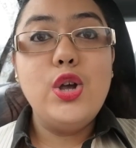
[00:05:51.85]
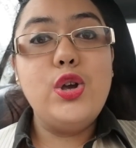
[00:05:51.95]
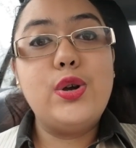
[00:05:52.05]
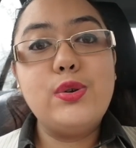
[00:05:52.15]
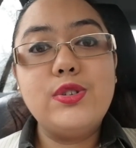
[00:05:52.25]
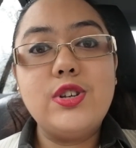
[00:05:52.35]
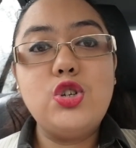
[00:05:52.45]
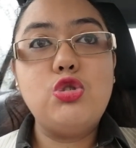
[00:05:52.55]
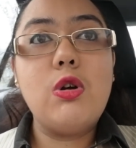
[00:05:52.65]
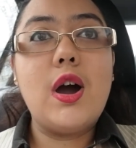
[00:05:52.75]
you could also
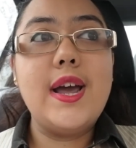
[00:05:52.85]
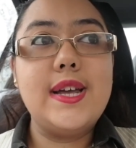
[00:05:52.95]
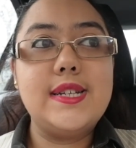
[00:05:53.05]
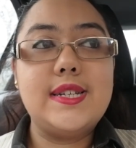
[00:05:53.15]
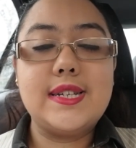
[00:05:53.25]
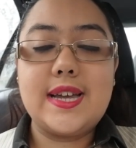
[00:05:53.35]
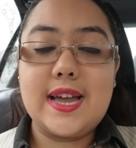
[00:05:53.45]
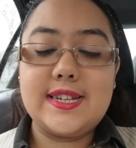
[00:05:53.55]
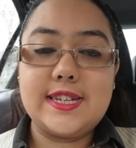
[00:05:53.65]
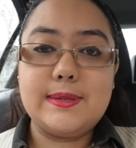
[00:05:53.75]
try and
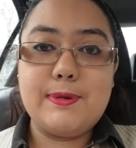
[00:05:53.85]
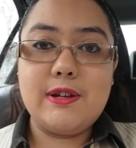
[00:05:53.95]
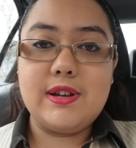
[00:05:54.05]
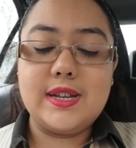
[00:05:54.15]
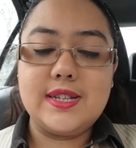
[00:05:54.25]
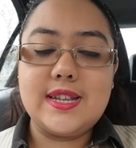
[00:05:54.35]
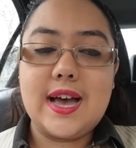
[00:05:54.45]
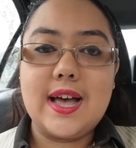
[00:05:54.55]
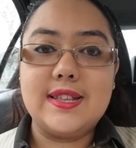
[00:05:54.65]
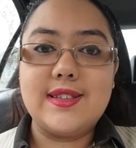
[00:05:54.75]
get experience
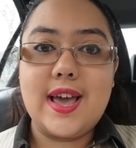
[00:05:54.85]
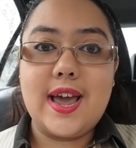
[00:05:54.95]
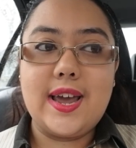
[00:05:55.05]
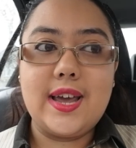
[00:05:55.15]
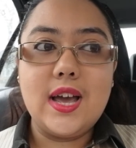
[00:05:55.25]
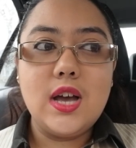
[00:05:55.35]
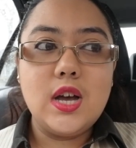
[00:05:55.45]
as a